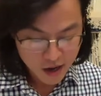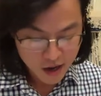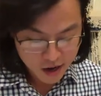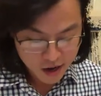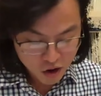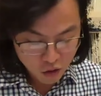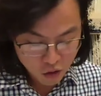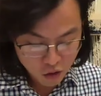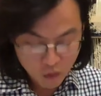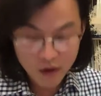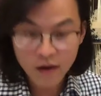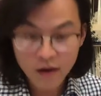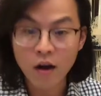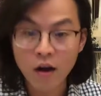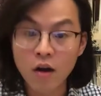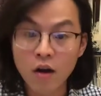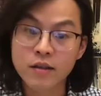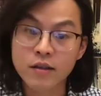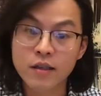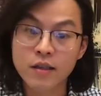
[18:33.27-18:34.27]
And no one
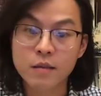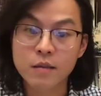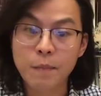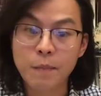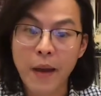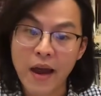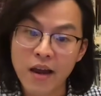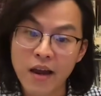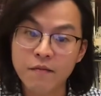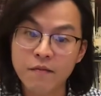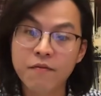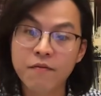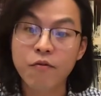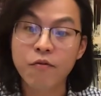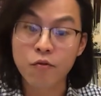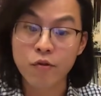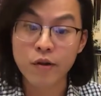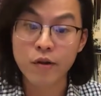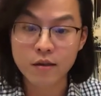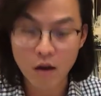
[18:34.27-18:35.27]
calls us pain
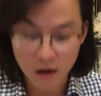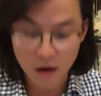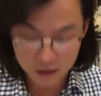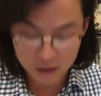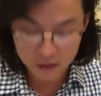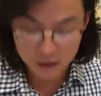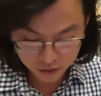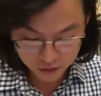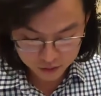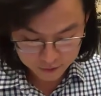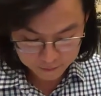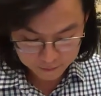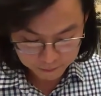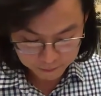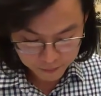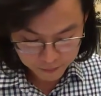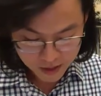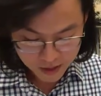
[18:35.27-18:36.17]
free doctors.